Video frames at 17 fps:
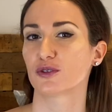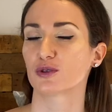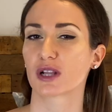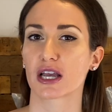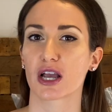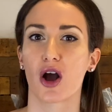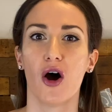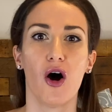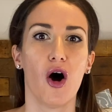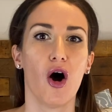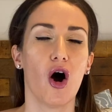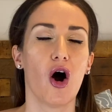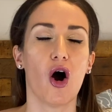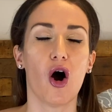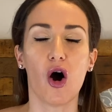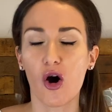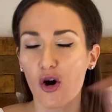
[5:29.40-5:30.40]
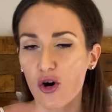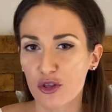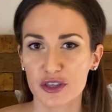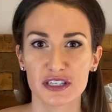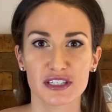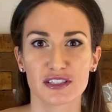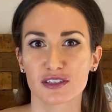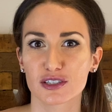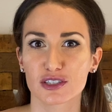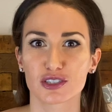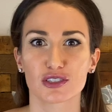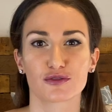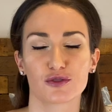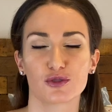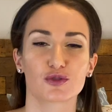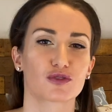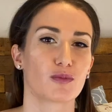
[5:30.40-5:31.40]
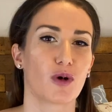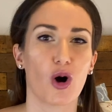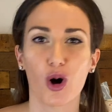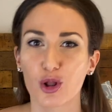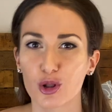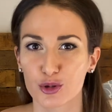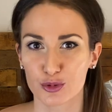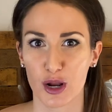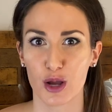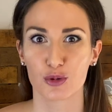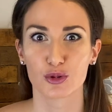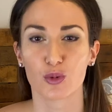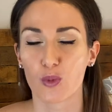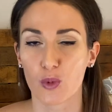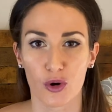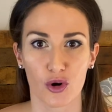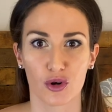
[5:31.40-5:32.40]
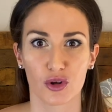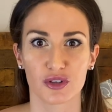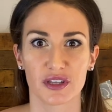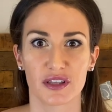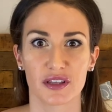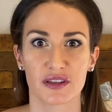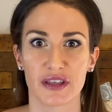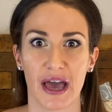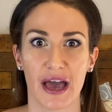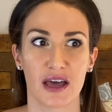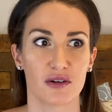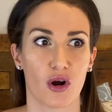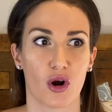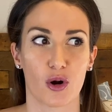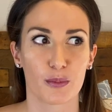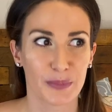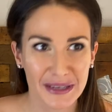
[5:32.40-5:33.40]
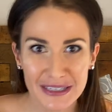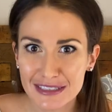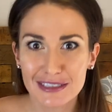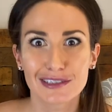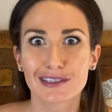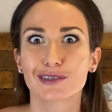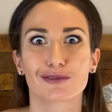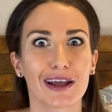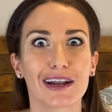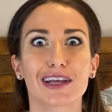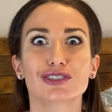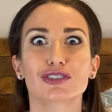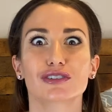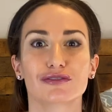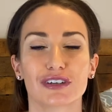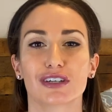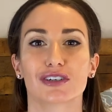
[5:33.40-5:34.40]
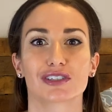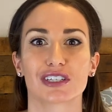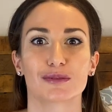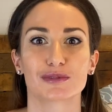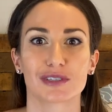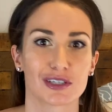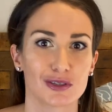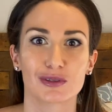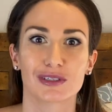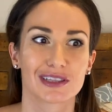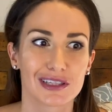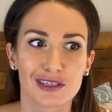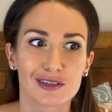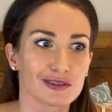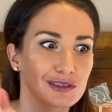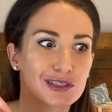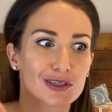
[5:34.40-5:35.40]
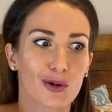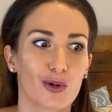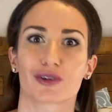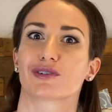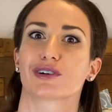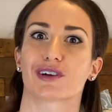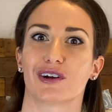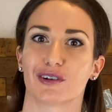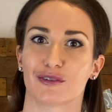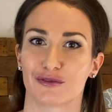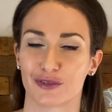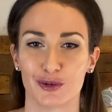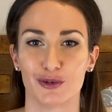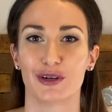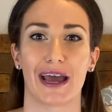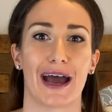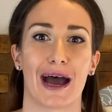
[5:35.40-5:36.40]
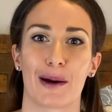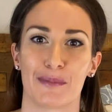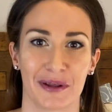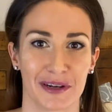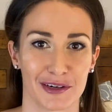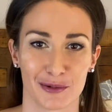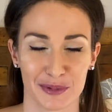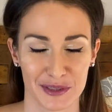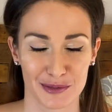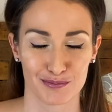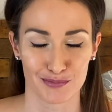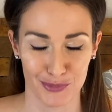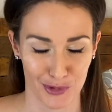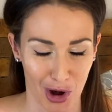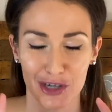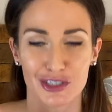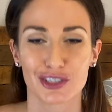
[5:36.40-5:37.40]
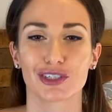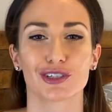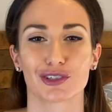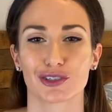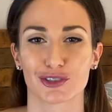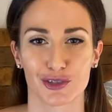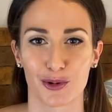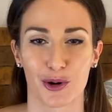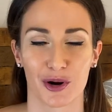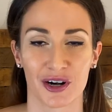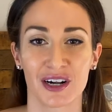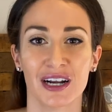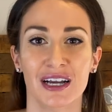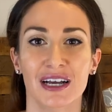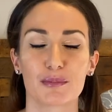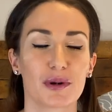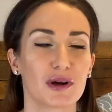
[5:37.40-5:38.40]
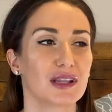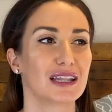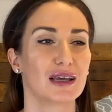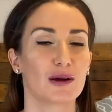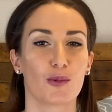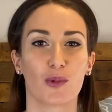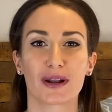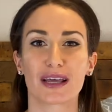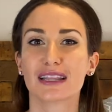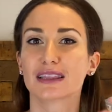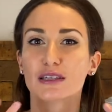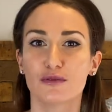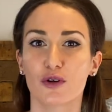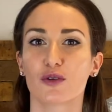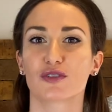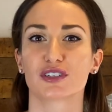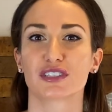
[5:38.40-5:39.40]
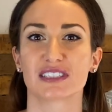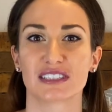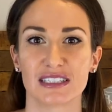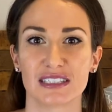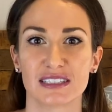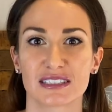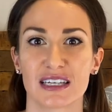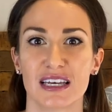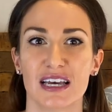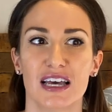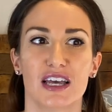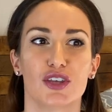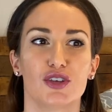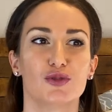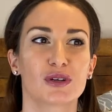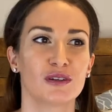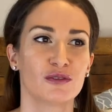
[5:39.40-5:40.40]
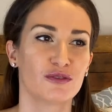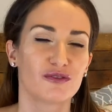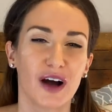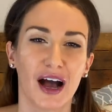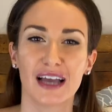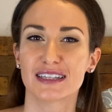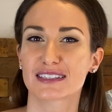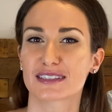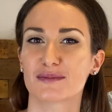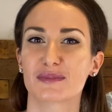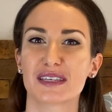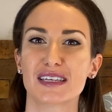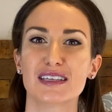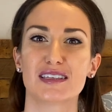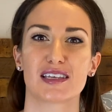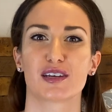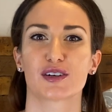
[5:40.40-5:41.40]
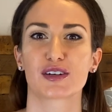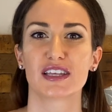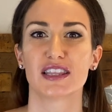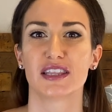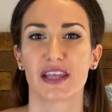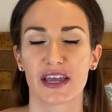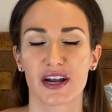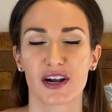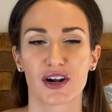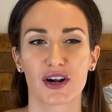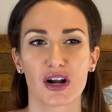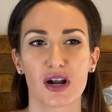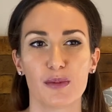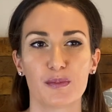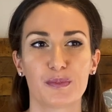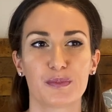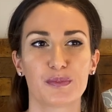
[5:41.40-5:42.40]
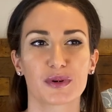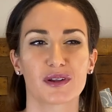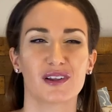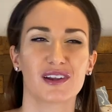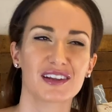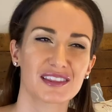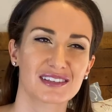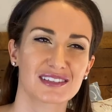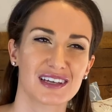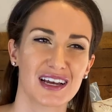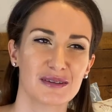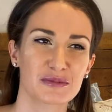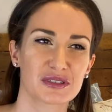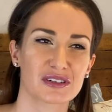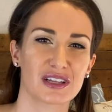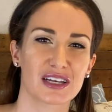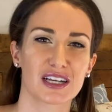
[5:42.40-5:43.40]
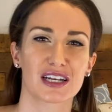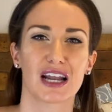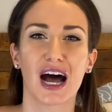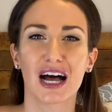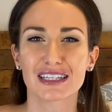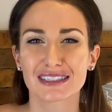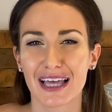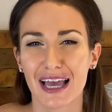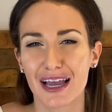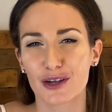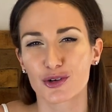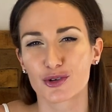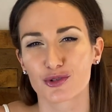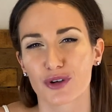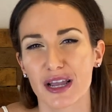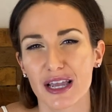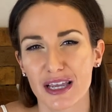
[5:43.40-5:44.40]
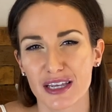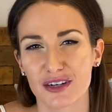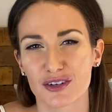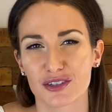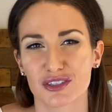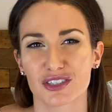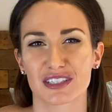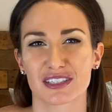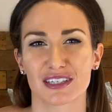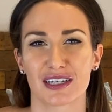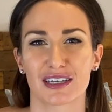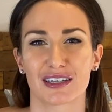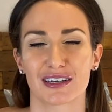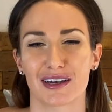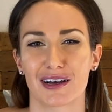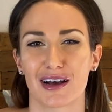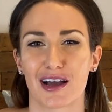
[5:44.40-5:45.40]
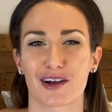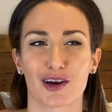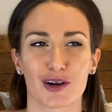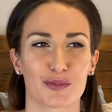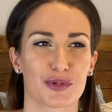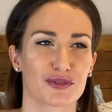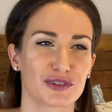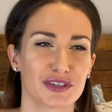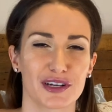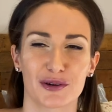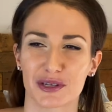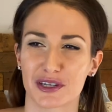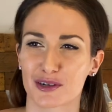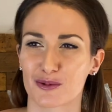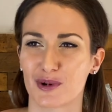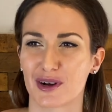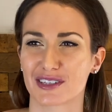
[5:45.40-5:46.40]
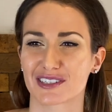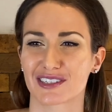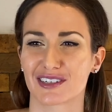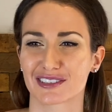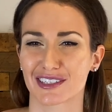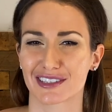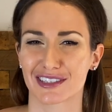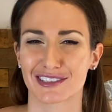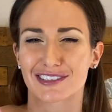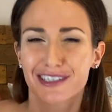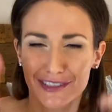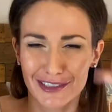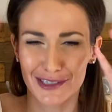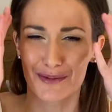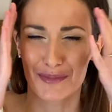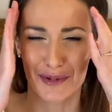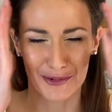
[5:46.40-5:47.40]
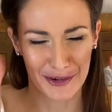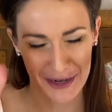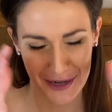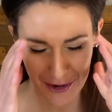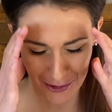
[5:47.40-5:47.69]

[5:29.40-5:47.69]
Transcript: like all these delicious foods from all around the world that are basically right at your fingertips. Like you could literally order it on a food app and it'll be brought to your door. But when I live overseas, you can find some things here and there, but a lot of the times they're like not that great, or you're just like, I got a burrito here once and I was like, this isn't a burrito,